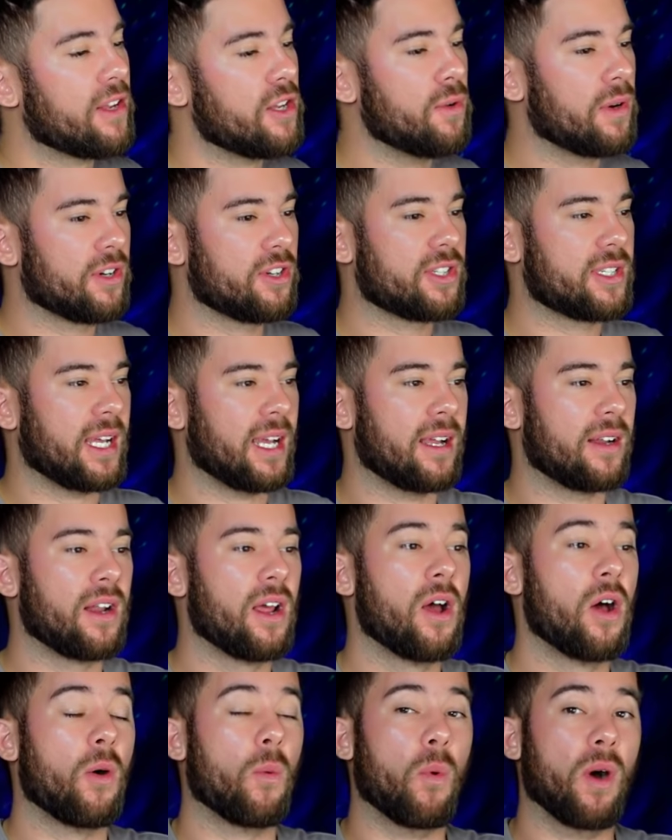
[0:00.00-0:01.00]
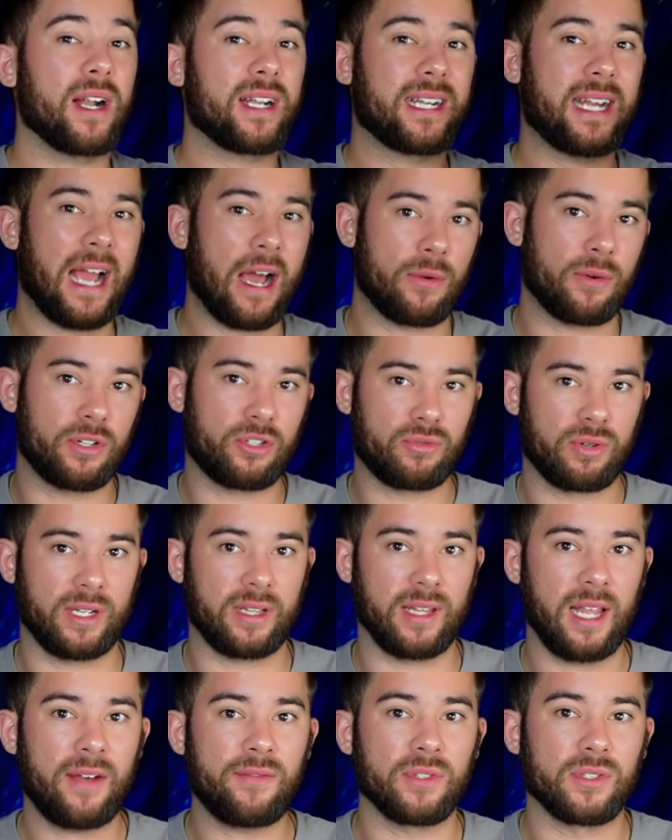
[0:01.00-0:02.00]
that you understand what counter
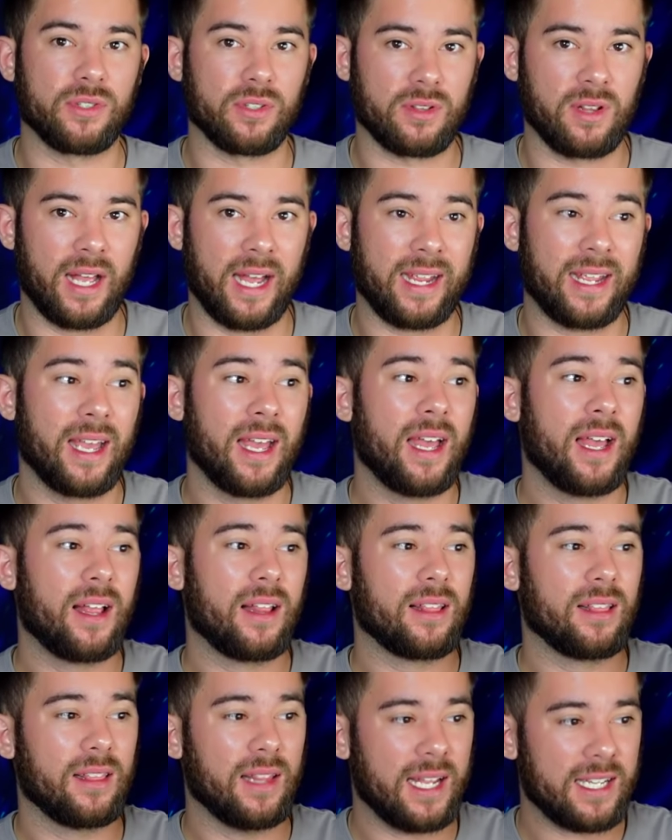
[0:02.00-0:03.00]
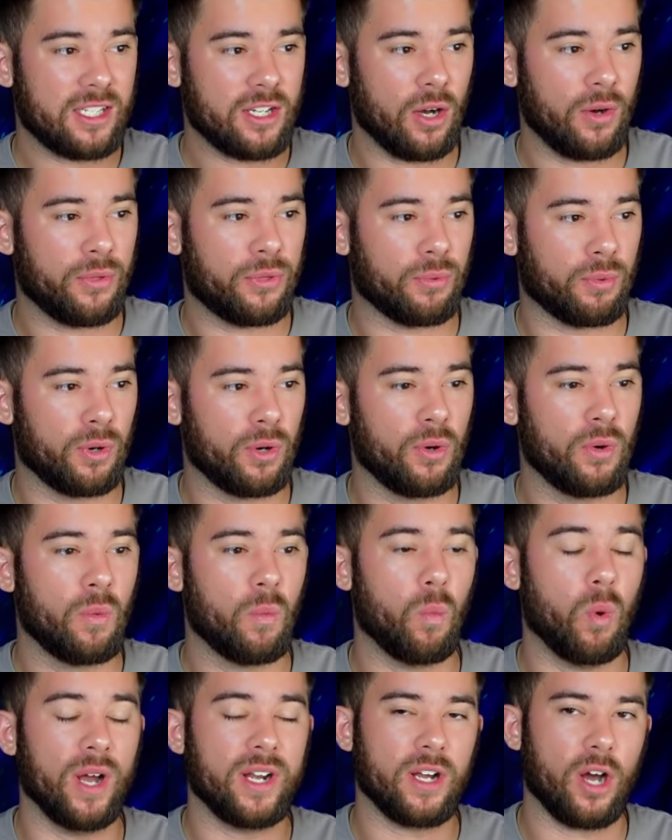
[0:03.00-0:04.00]
trend levels look like, let's go through
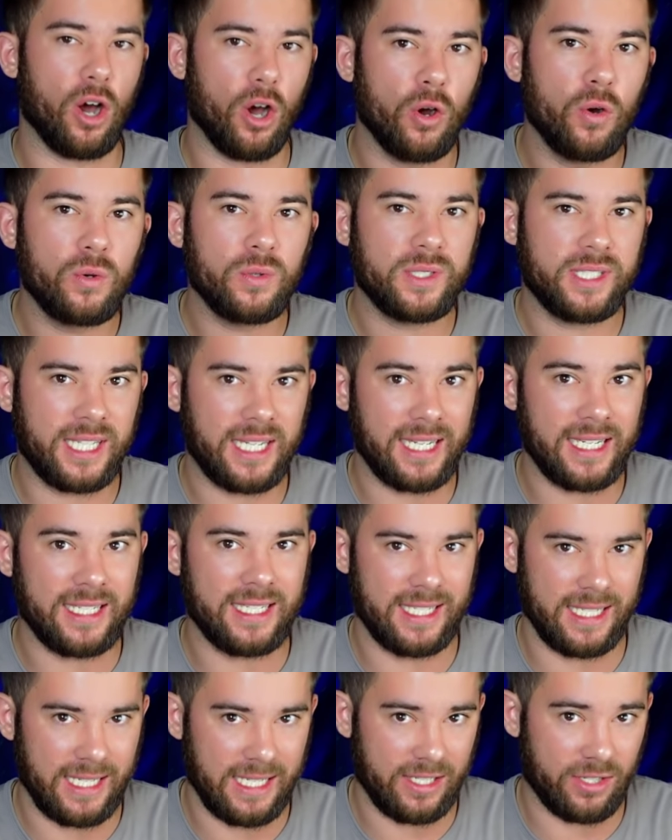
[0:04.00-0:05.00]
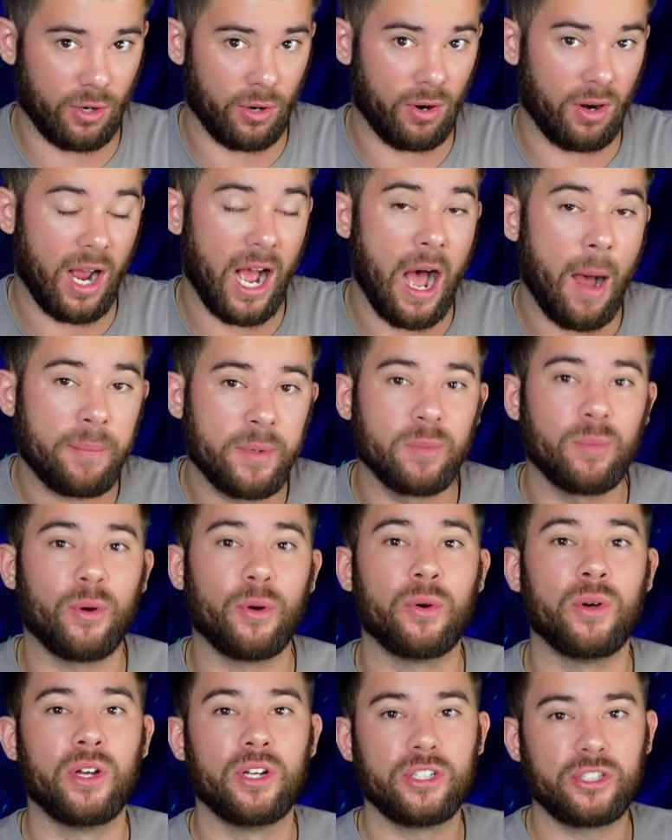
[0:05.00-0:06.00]
what OTZs are,
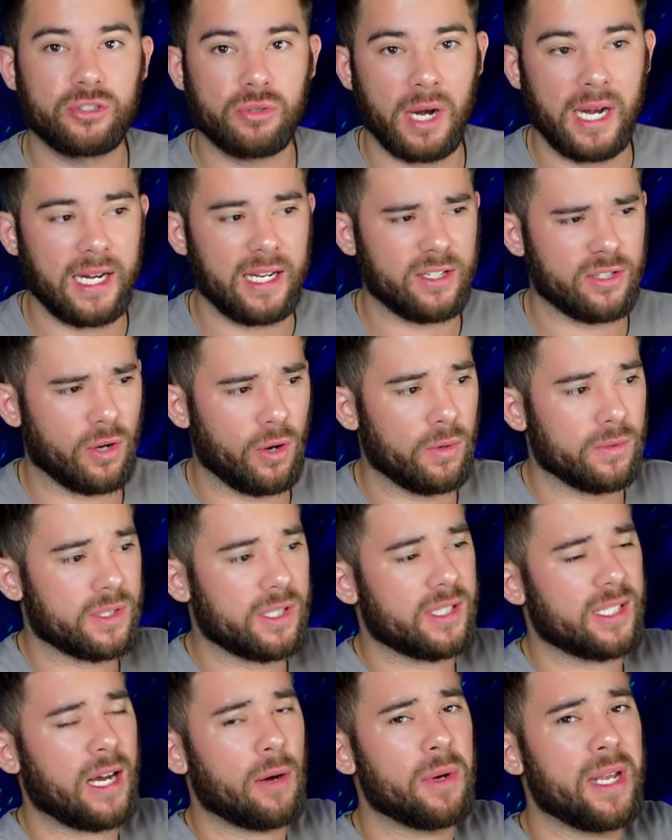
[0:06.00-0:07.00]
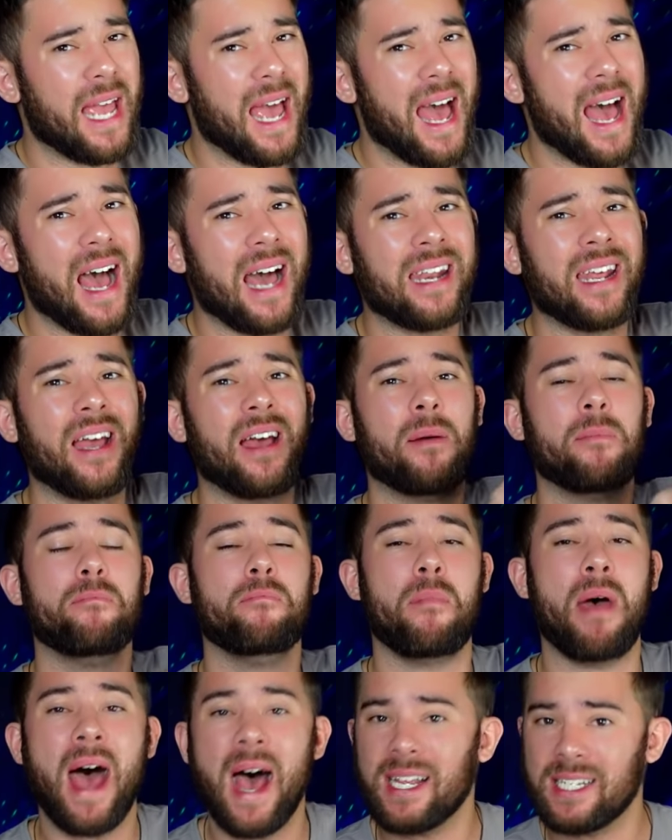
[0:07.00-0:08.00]
optimal trading zones. This is how we add
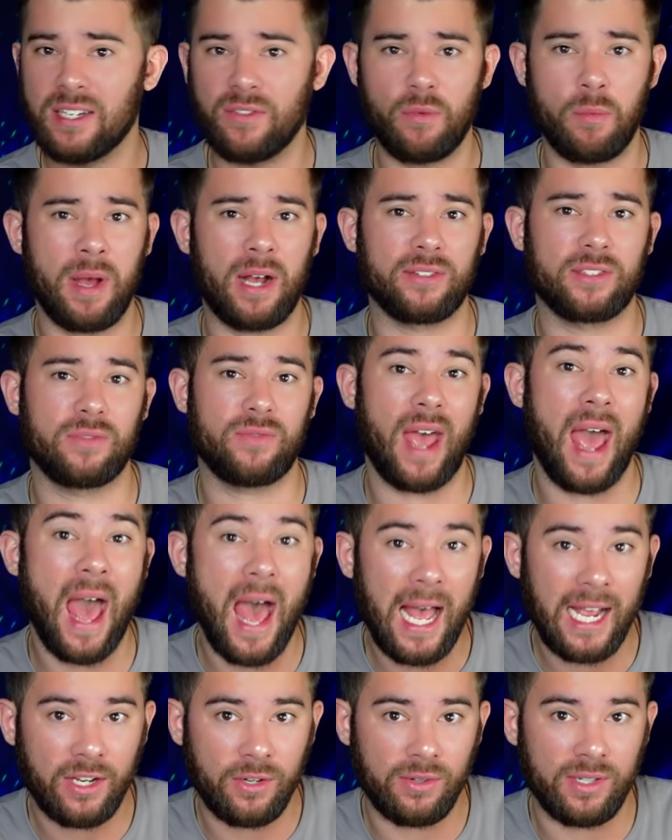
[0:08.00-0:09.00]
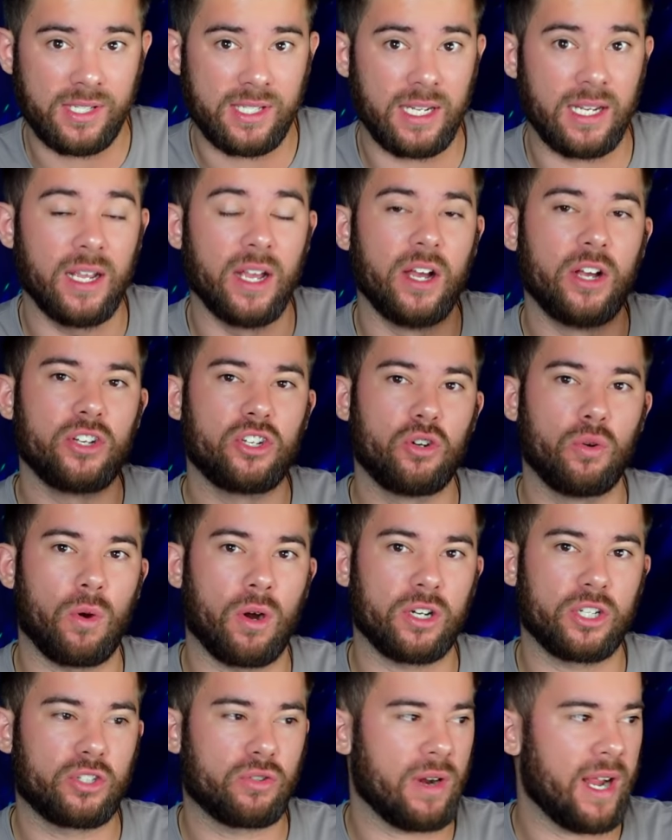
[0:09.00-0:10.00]
massive amounts of accuracy to
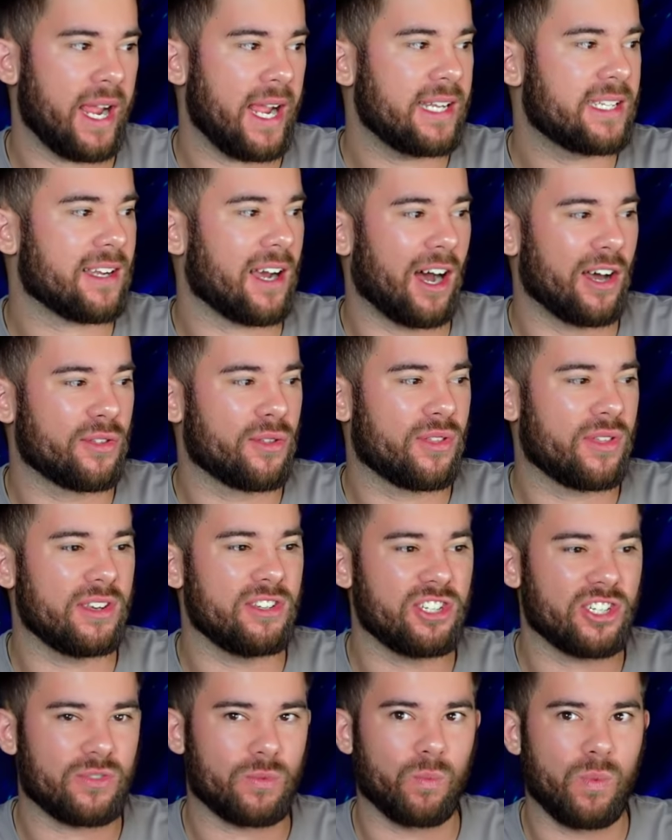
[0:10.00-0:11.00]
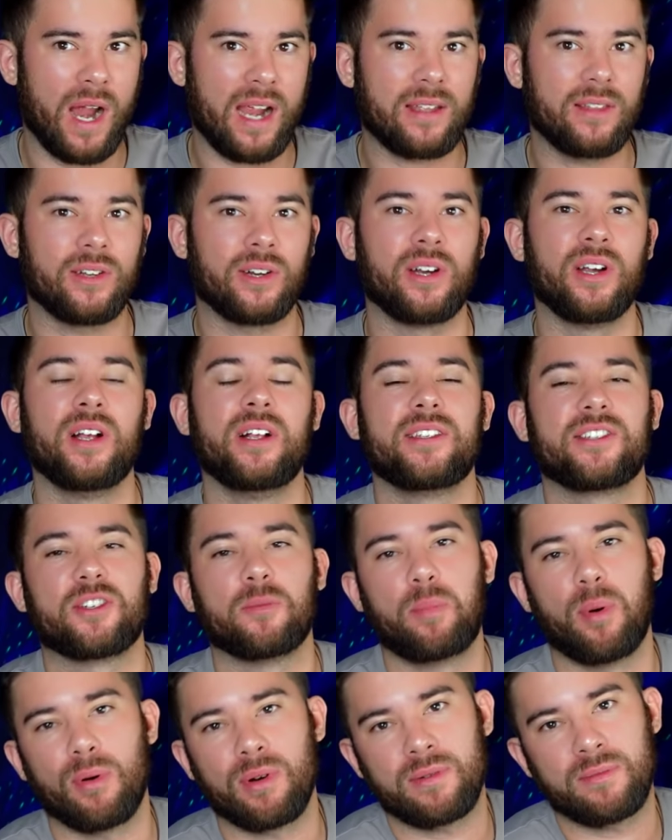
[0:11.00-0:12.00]
our trades other than just regular
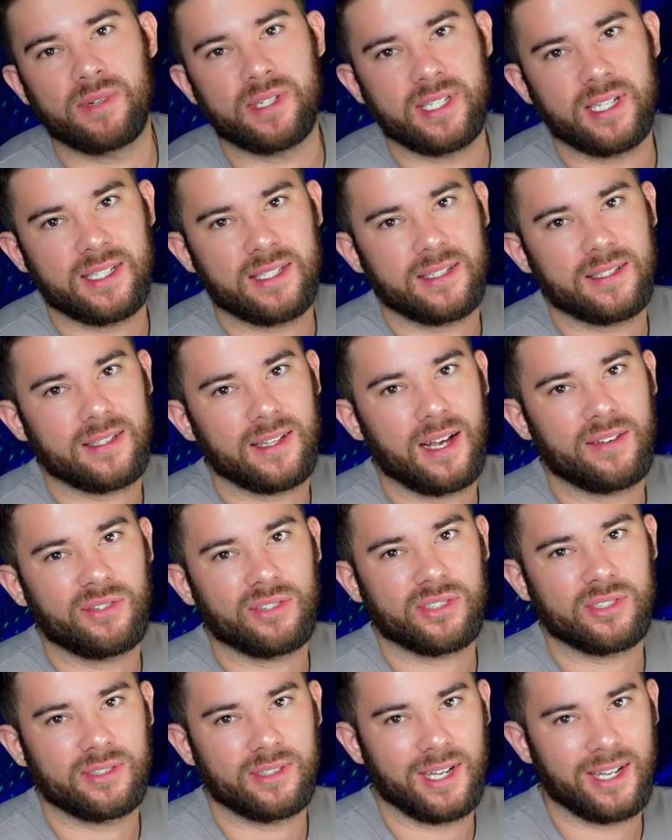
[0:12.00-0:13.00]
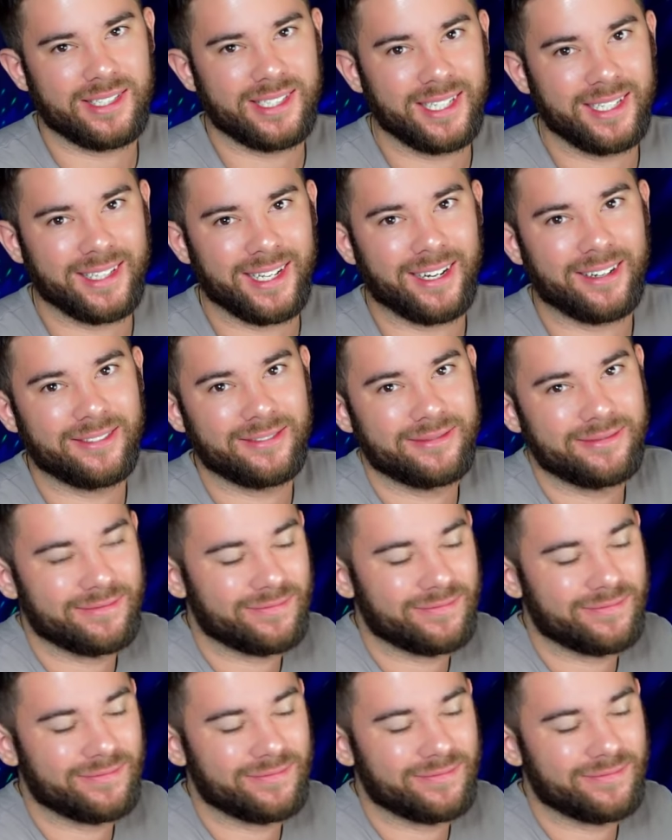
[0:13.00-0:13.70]
support and resistance levels. I'll see you there.